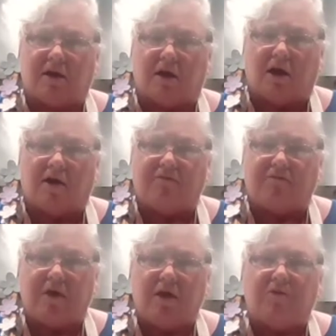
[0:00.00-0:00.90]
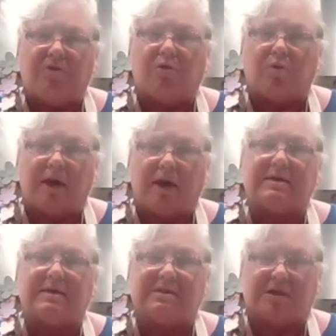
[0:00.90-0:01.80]
And when you take it off,
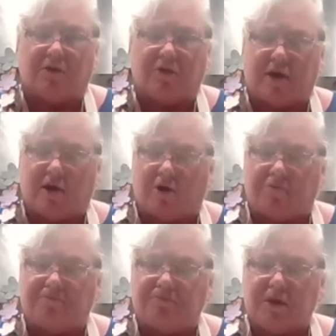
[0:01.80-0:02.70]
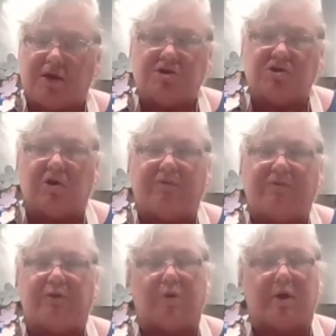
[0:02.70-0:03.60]
the ring is still
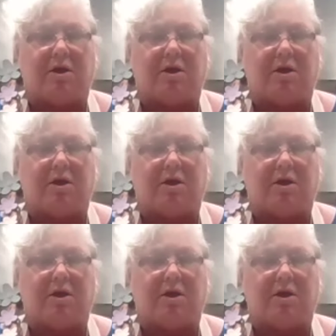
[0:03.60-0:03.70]
there.